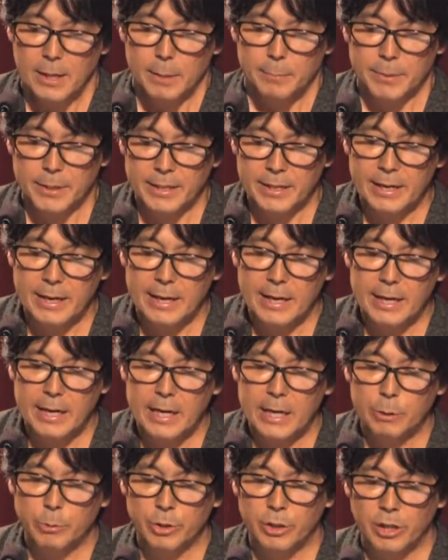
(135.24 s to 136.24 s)
but
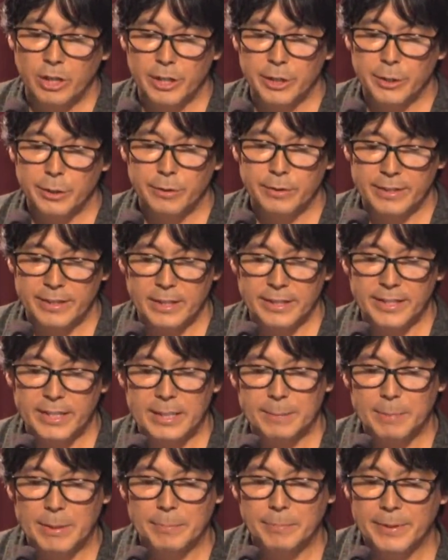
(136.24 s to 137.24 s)
I would argue that the
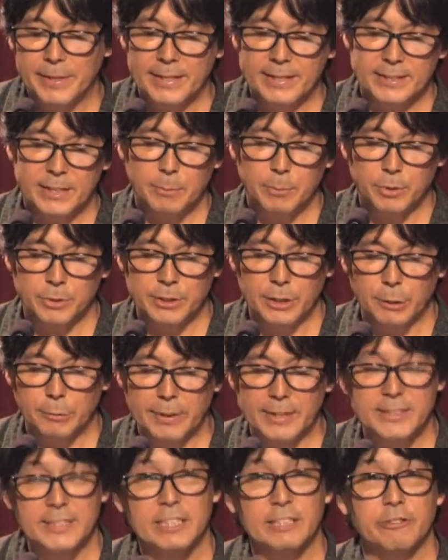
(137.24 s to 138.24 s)
TPP is the most
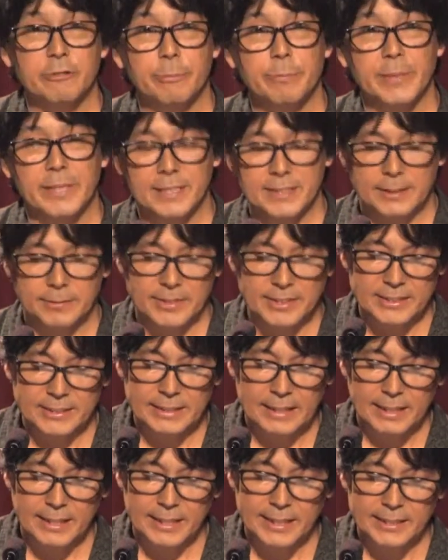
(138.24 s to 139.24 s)
aggressive because of its
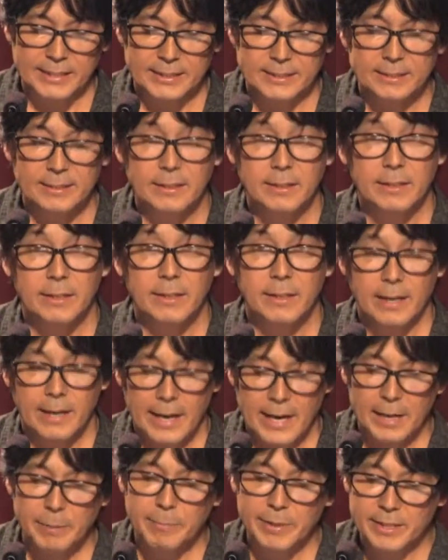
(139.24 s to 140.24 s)
size
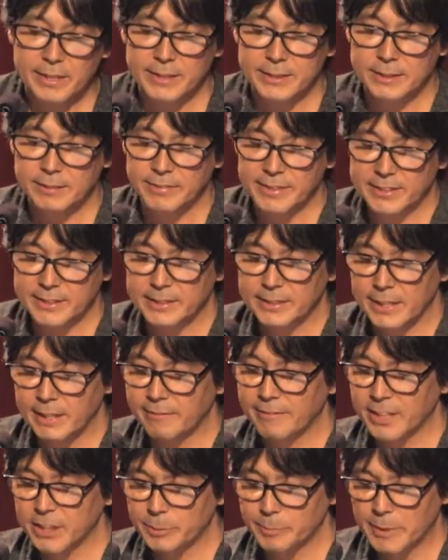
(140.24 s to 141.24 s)
and because of its
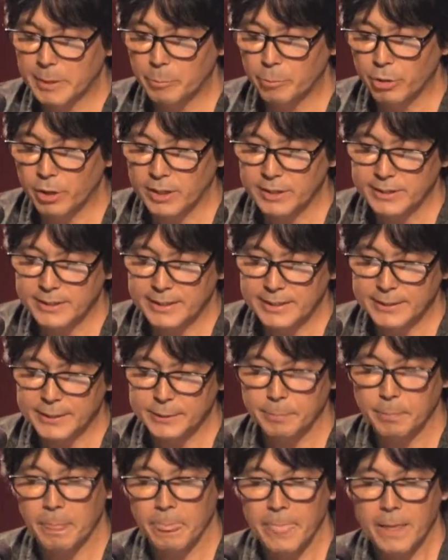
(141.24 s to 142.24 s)
investment
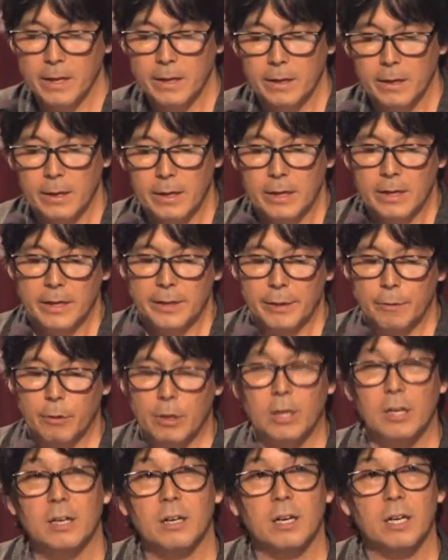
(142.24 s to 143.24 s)
process. There
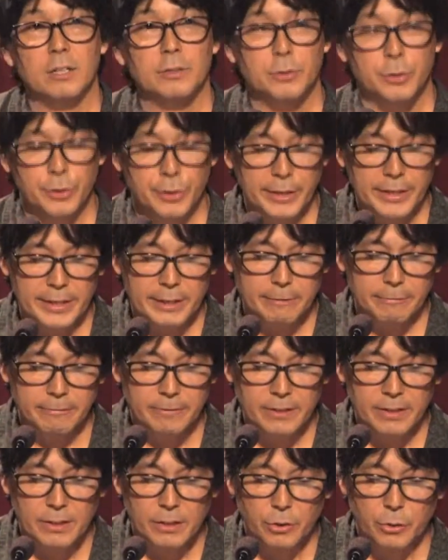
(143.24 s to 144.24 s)
are
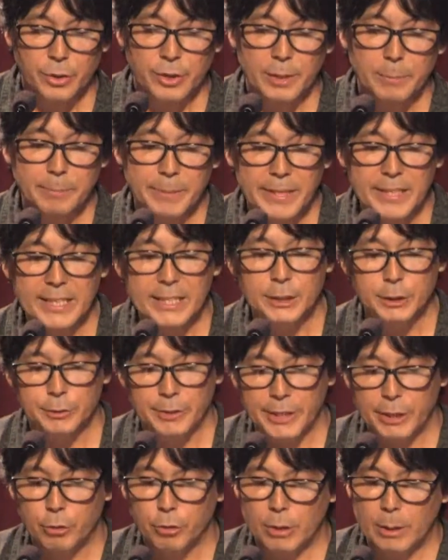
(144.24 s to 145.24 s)
alternative or competing
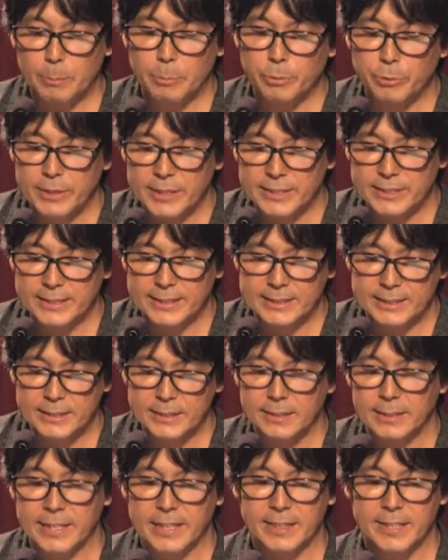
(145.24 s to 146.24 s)
trade
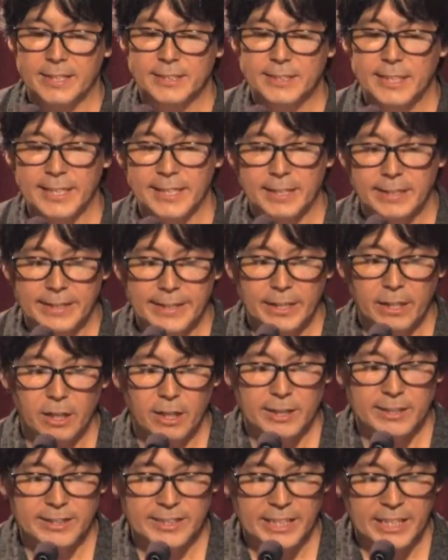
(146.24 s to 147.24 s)
cooperations like the China-led
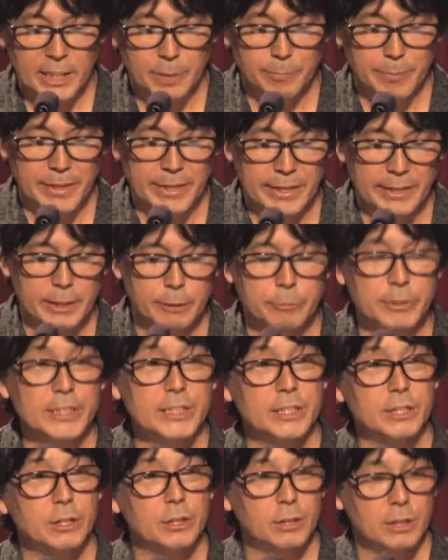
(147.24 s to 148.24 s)
RCEP, the
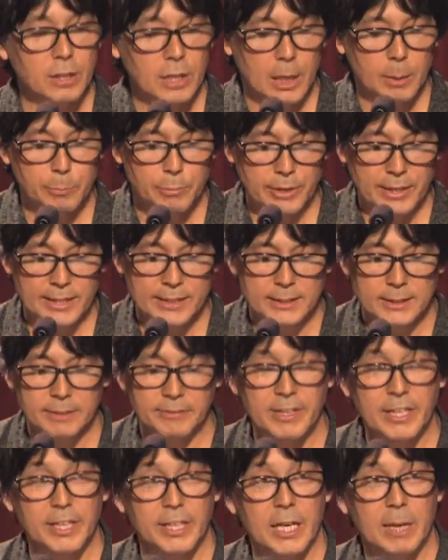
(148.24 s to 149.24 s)
Regional
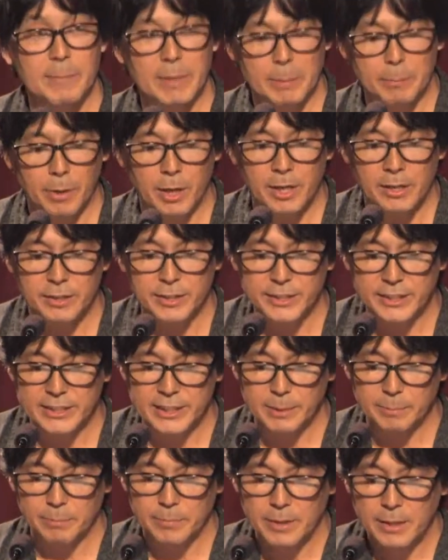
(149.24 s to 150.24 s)
Comprehensive Economic Partnership,